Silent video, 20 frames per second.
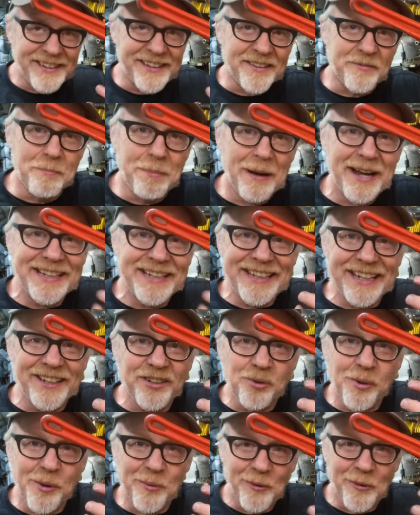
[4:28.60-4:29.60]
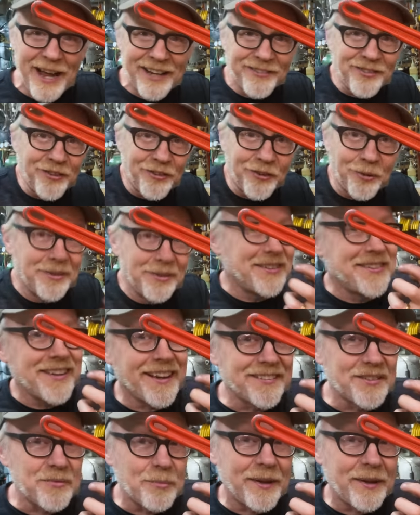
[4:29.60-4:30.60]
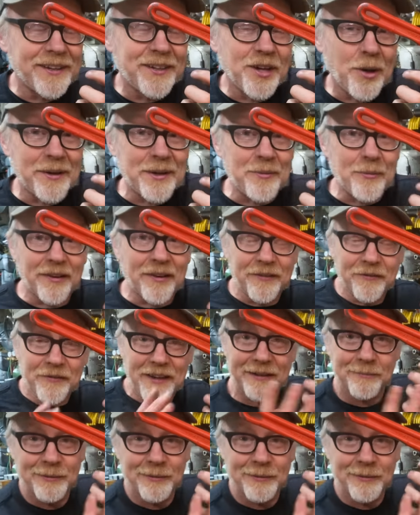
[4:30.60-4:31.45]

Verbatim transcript: it's biting into a ratchet, so it doesn't want to go anywhere. In fact,